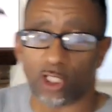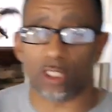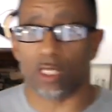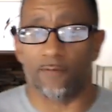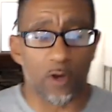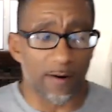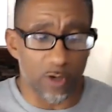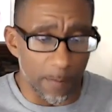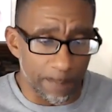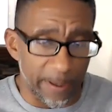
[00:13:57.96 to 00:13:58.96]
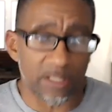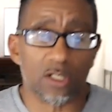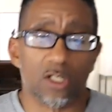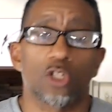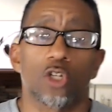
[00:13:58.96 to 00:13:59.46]
just, if your your
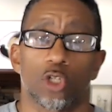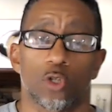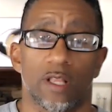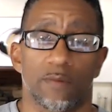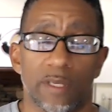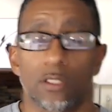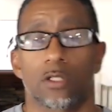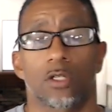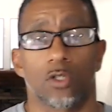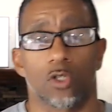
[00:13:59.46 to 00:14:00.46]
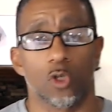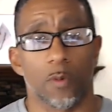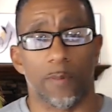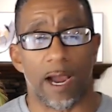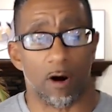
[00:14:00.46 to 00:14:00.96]
business is your strength, business is your
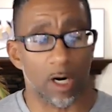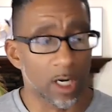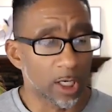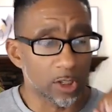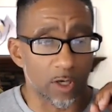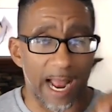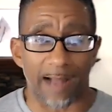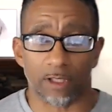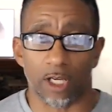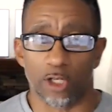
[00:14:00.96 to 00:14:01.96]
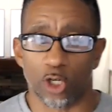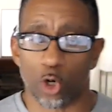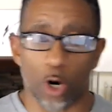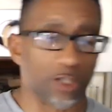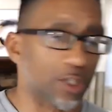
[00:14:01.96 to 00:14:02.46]
superpower, you're out there, you're
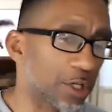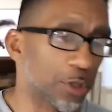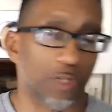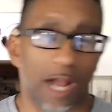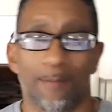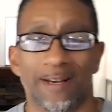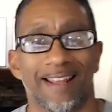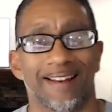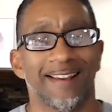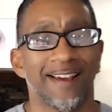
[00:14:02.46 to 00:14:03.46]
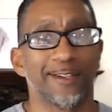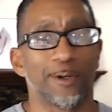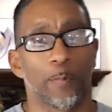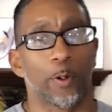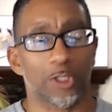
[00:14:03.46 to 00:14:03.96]
crushing it, you're dominating,
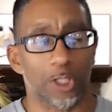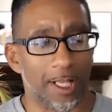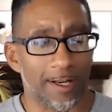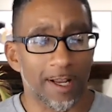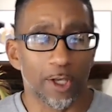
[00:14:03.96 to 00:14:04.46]
you're pushing it,